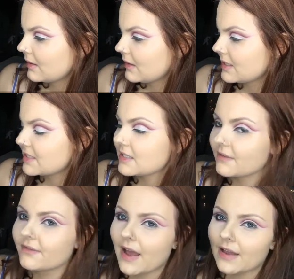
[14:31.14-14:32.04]
This is a
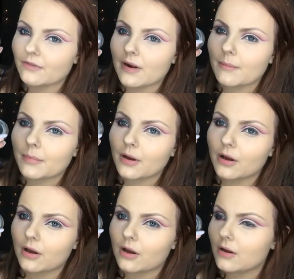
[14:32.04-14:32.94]
5 gram
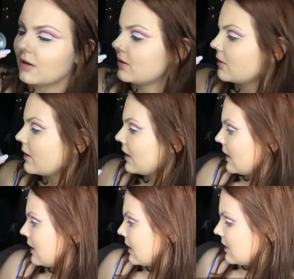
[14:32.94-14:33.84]
pot.
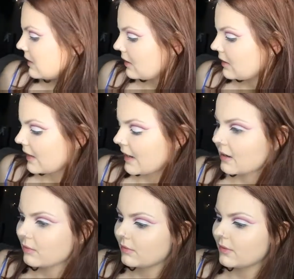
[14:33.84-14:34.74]

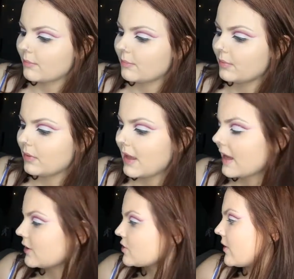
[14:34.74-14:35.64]
Now the
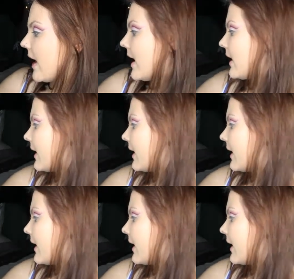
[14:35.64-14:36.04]
black track